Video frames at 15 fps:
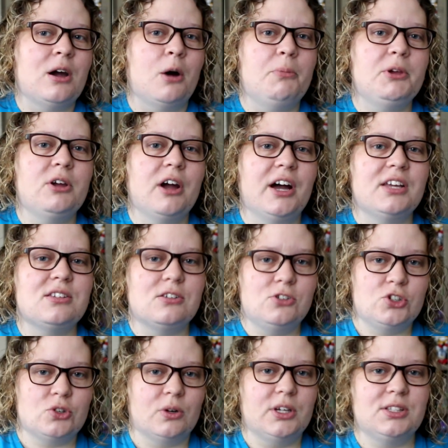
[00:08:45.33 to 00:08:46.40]
Hope you guys
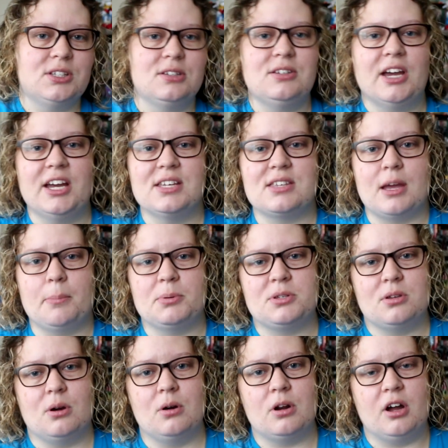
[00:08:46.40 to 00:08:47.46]
enjoyed today's
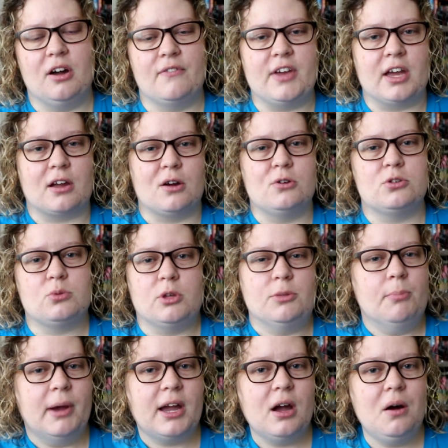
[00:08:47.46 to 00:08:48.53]
episode of Echoes with
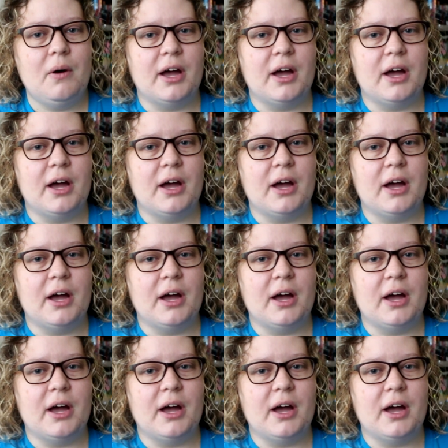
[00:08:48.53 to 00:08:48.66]
Mego.